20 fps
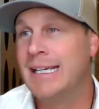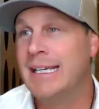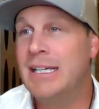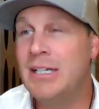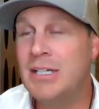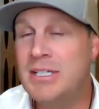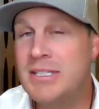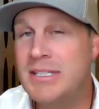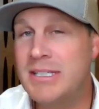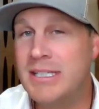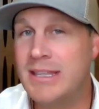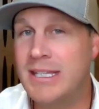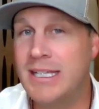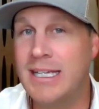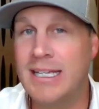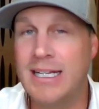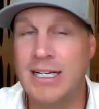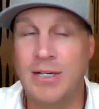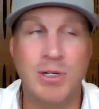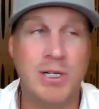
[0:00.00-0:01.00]
Here's the
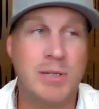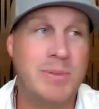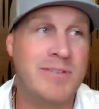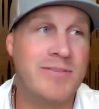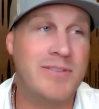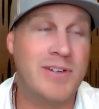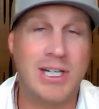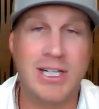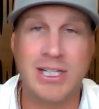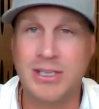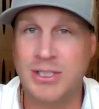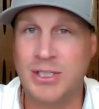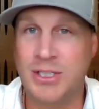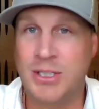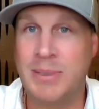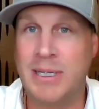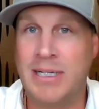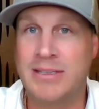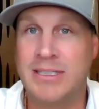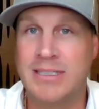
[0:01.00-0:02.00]
thing, and I want to be very
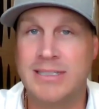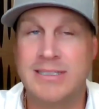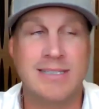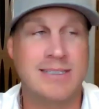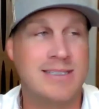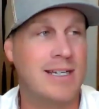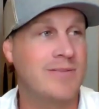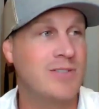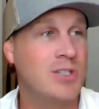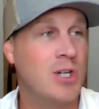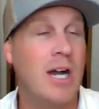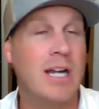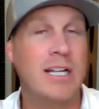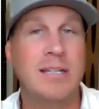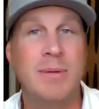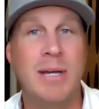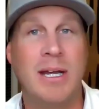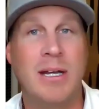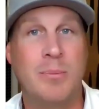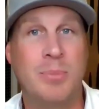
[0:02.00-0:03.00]
clear about this, as I've
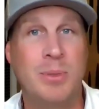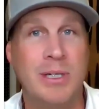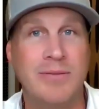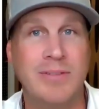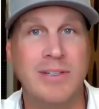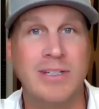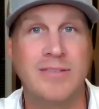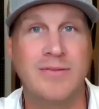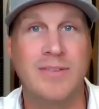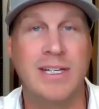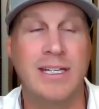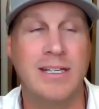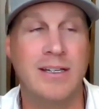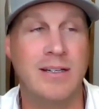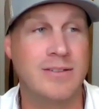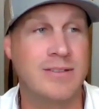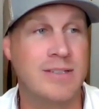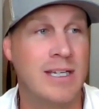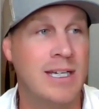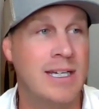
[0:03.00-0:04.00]
talked about in previous
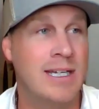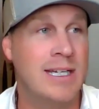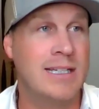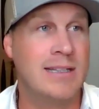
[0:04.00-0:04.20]
videos.